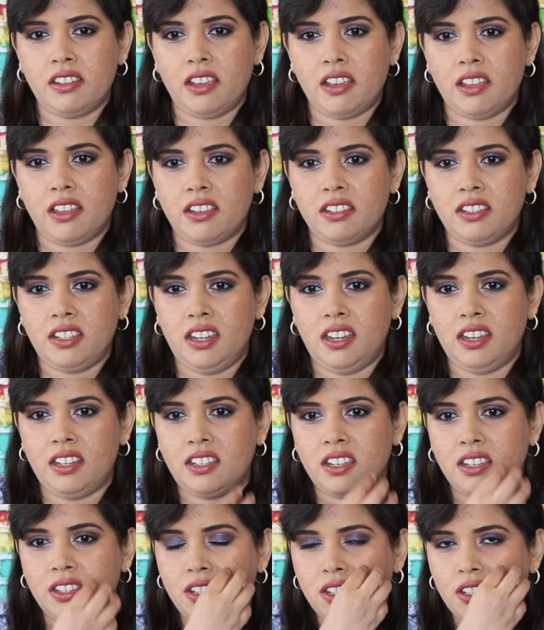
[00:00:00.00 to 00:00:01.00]
and
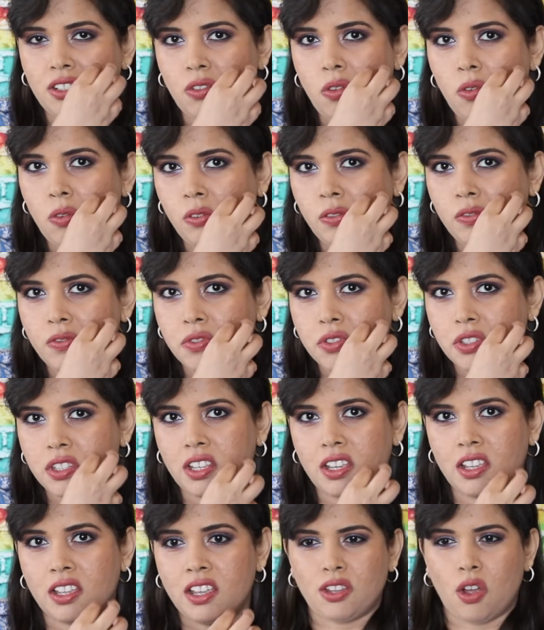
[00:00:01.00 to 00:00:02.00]
it dissolves
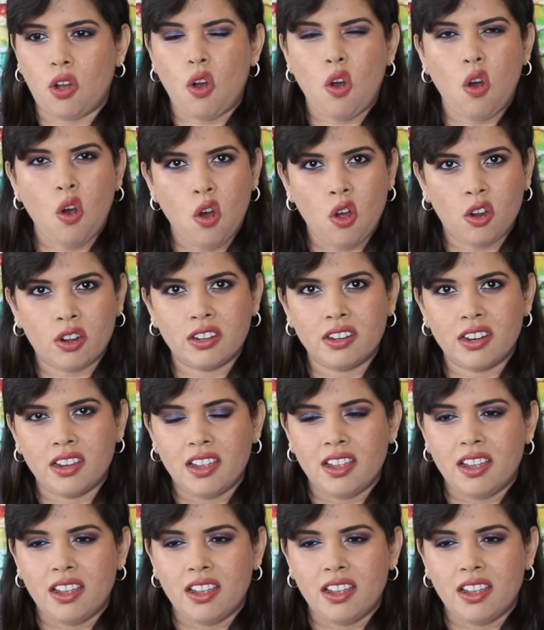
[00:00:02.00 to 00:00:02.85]
the horn,